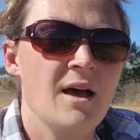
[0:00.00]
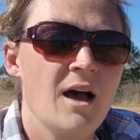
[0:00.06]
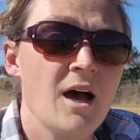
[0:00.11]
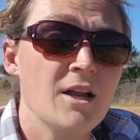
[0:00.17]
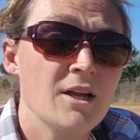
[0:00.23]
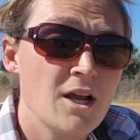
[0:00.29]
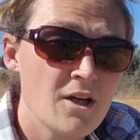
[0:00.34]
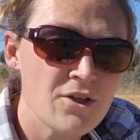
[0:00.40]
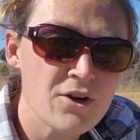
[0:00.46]

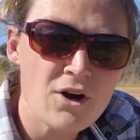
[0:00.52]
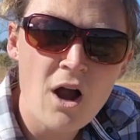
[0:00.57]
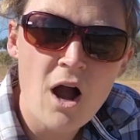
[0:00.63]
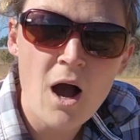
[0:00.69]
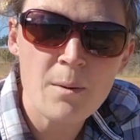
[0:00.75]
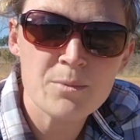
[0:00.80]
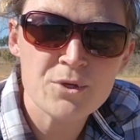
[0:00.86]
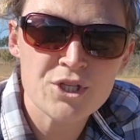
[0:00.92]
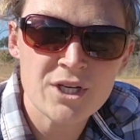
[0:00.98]
Another
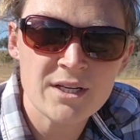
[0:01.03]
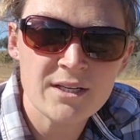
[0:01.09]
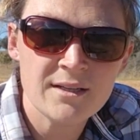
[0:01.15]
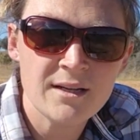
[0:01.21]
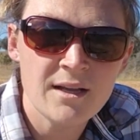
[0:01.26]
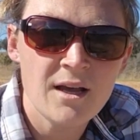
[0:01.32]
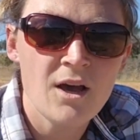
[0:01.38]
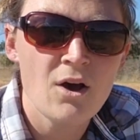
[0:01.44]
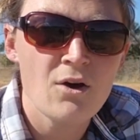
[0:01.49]
option
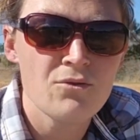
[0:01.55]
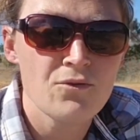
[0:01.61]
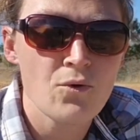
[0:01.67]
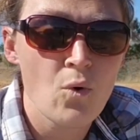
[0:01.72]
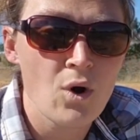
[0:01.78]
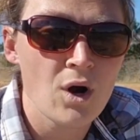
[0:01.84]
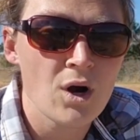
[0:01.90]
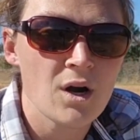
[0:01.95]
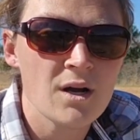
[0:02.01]

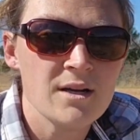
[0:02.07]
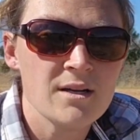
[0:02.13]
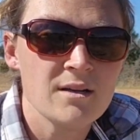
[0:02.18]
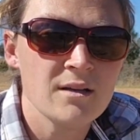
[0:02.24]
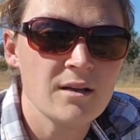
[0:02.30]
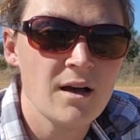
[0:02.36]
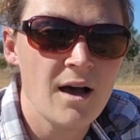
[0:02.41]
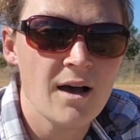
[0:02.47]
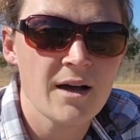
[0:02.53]
for
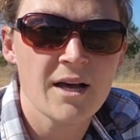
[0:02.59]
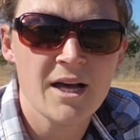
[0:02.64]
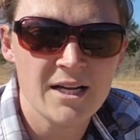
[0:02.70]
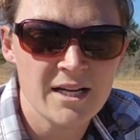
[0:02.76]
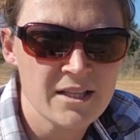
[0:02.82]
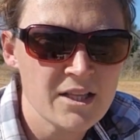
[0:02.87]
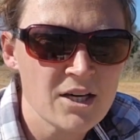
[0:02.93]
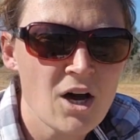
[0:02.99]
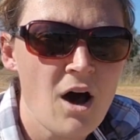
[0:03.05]

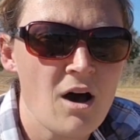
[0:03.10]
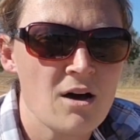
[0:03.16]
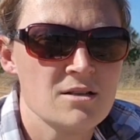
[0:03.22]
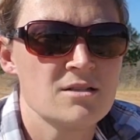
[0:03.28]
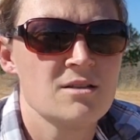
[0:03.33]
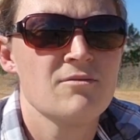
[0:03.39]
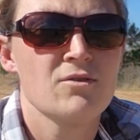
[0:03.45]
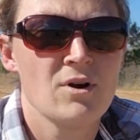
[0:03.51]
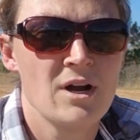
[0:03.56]
cutting the
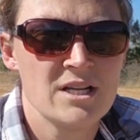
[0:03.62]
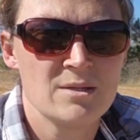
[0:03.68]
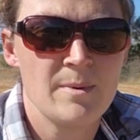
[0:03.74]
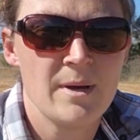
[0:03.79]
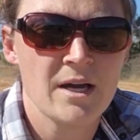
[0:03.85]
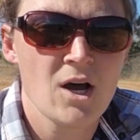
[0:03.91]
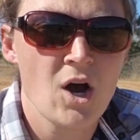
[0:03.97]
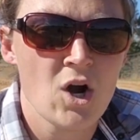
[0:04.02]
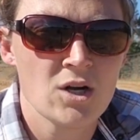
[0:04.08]
cost of a raised
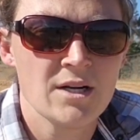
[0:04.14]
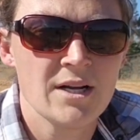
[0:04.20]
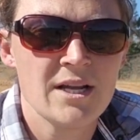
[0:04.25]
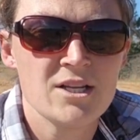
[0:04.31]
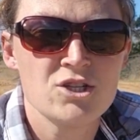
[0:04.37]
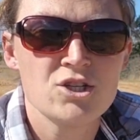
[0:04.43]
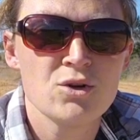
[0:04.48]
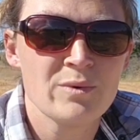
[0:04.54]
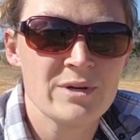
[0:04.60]
bed garden
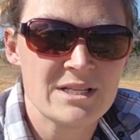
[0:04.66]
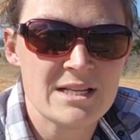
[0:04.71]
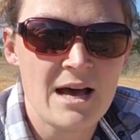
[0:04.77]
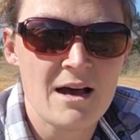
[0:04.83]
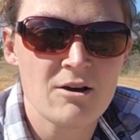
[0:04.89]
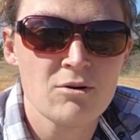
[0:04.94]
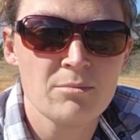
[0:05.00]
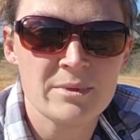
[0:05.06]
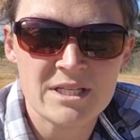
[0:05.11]
is to
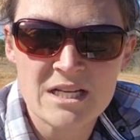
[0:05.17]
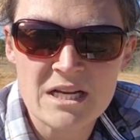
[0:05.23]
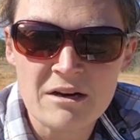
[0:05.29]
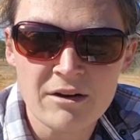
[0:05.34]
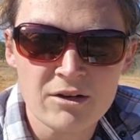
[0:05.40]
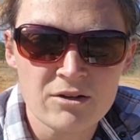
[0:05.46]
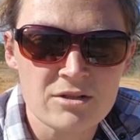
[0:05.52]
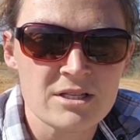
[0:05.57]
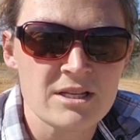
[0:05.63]
recycle
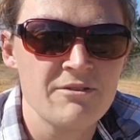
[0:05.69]
materials.